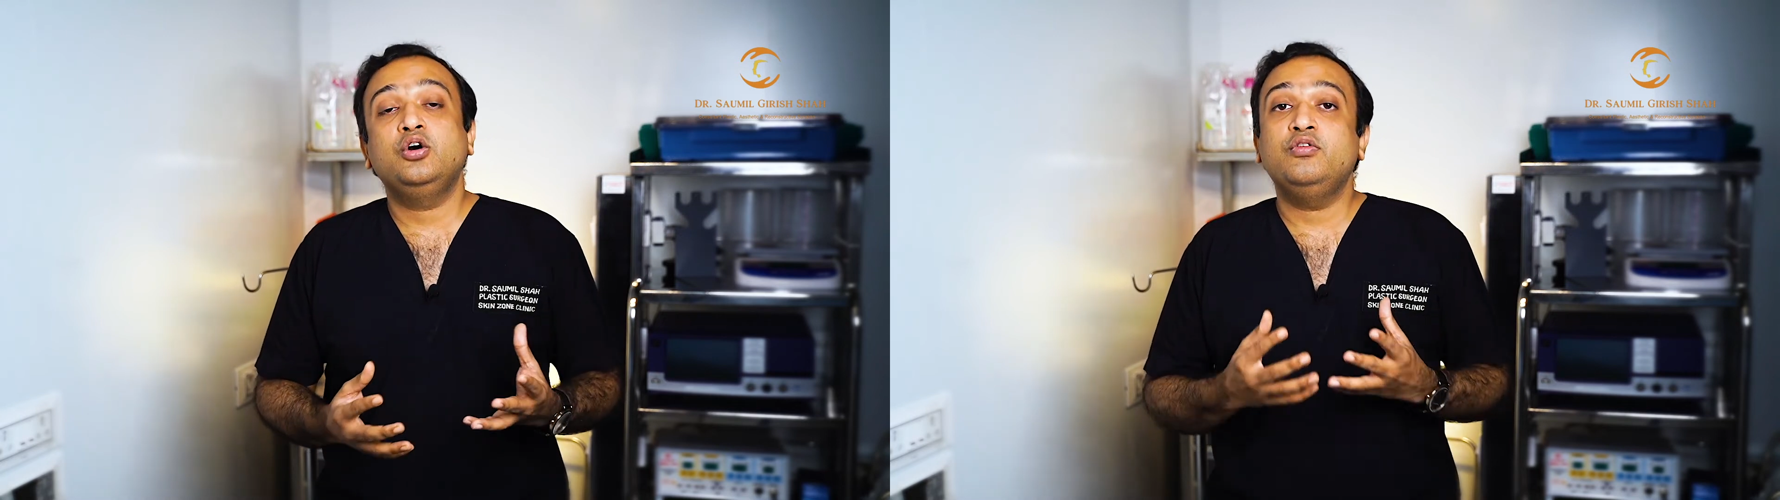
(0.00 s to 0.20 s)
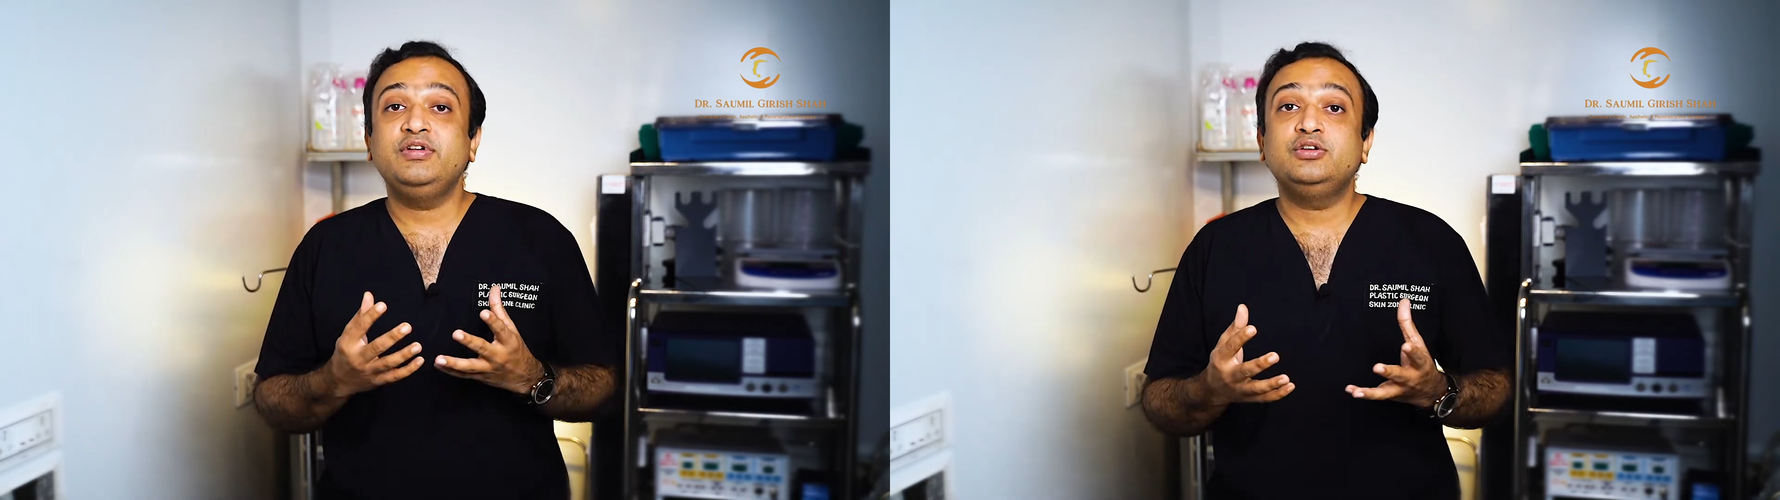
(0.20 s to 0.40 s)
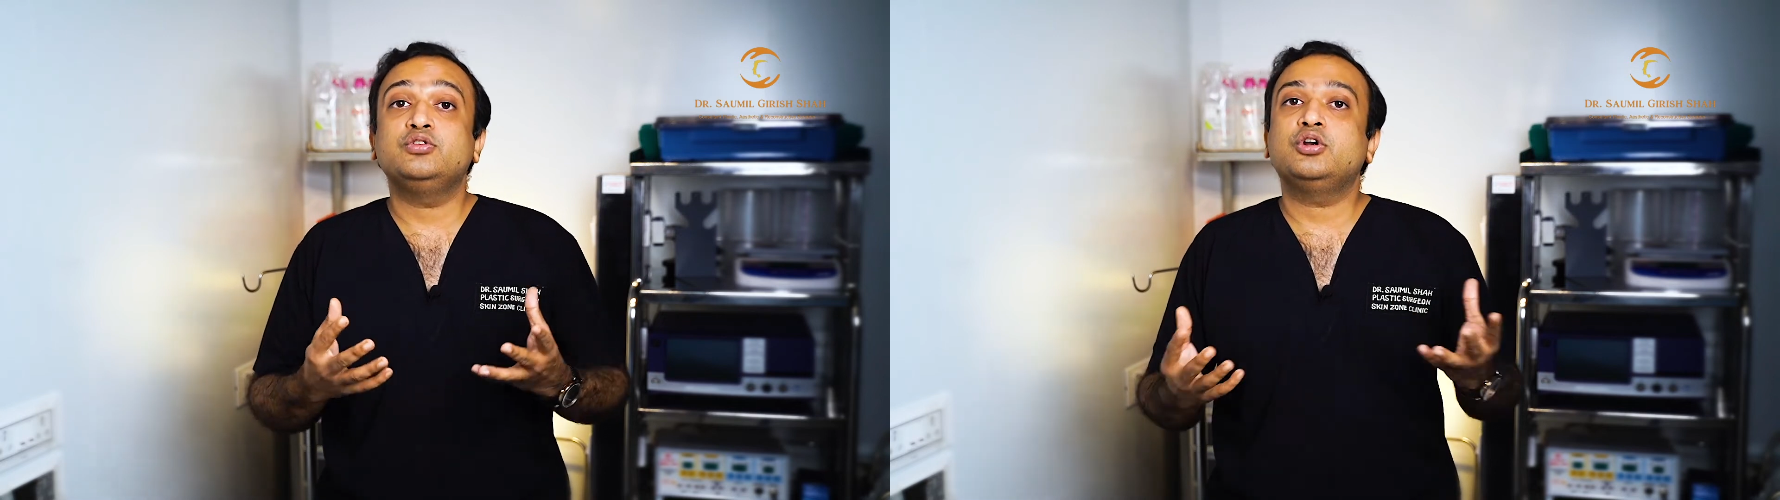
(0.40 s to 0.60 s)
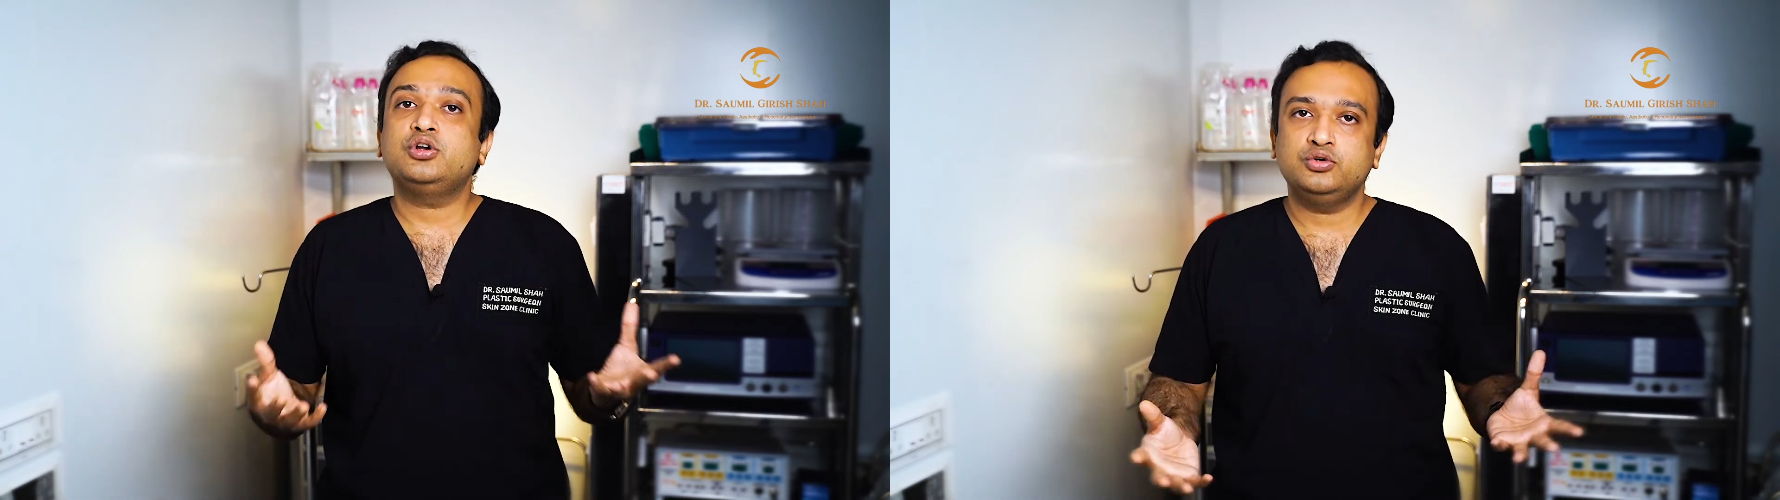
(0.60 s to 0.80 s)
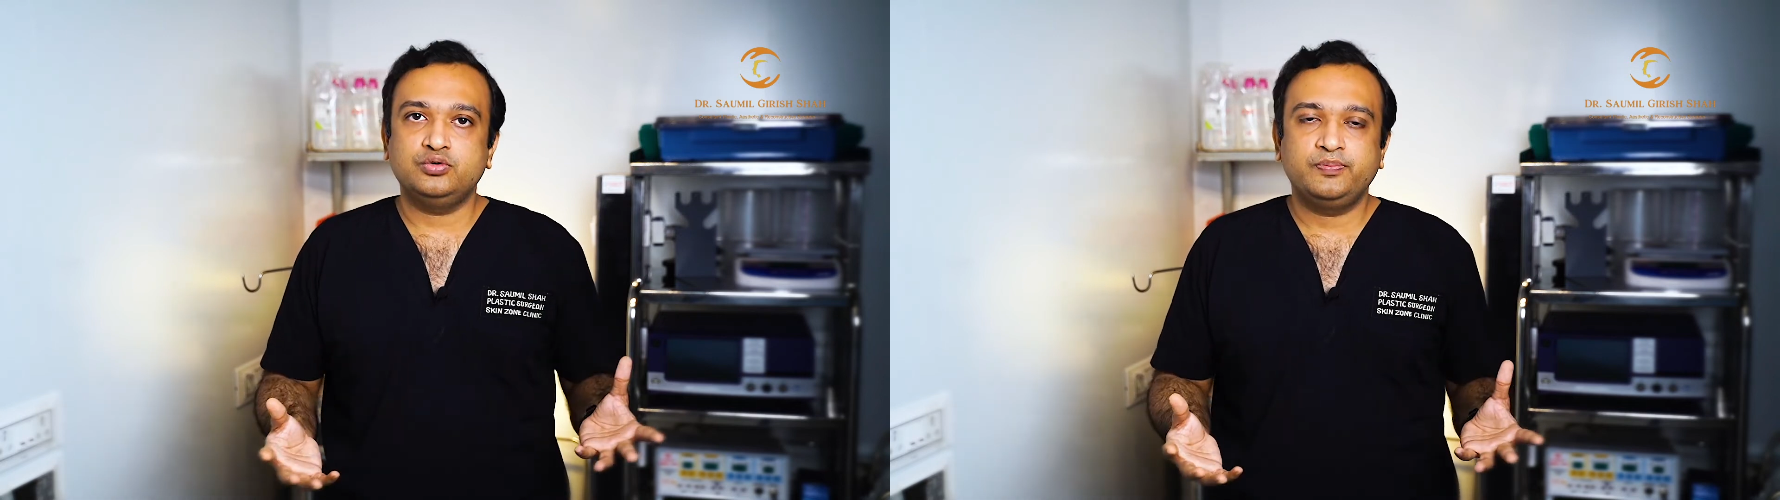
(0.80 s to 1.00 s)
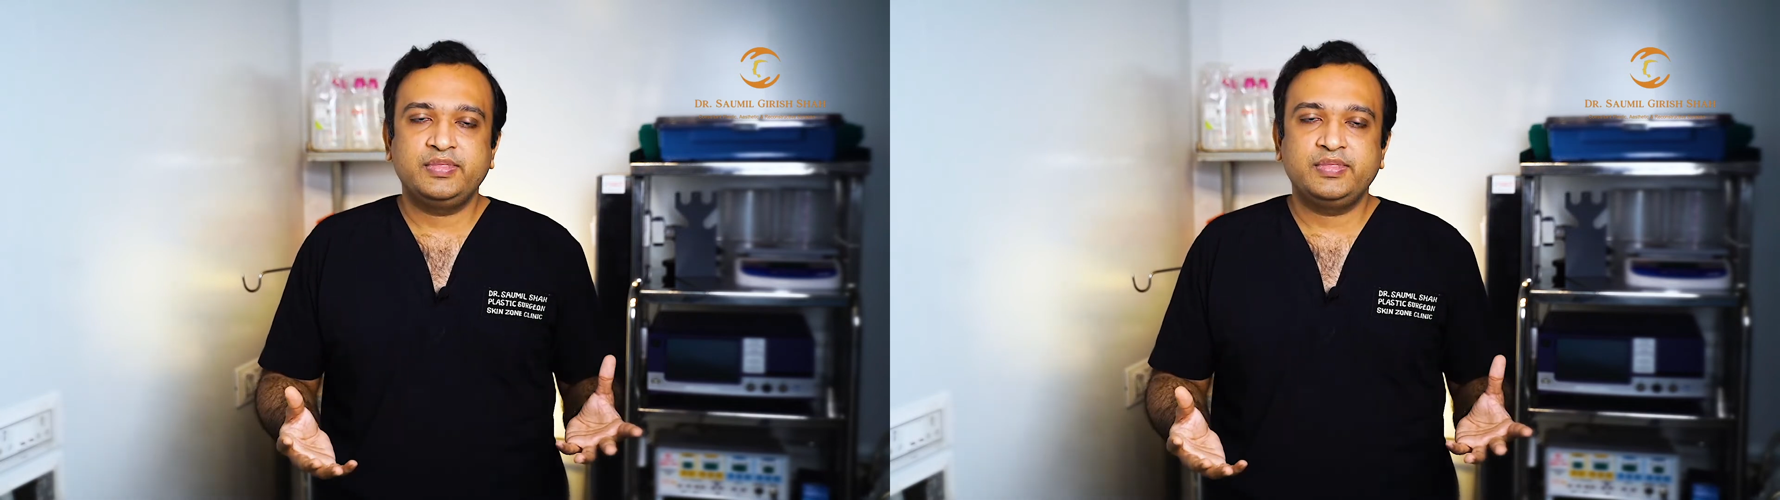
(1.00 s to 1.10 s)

or we do not know.